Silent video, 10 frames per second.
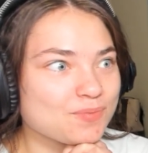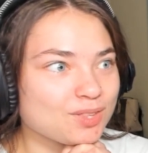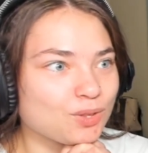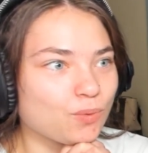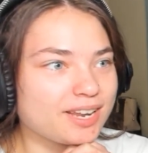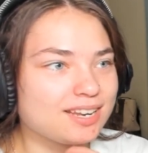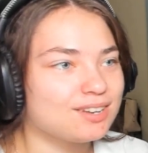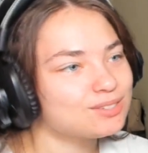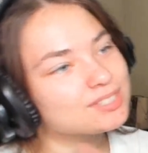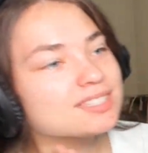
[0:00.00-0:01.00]
the way he
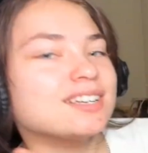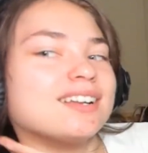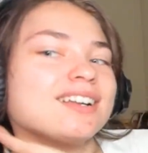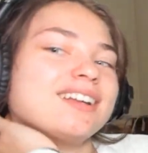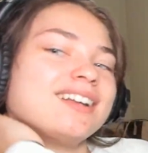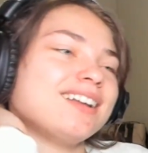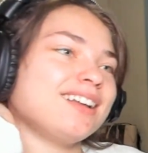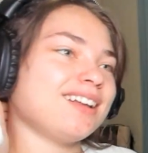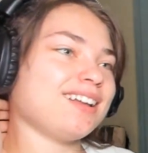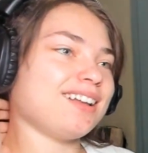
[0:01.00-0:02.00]
goes.
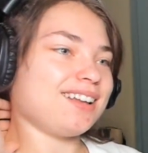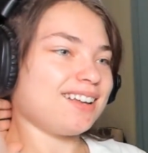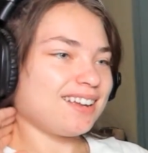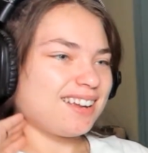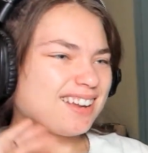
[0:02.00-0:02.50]
Baby,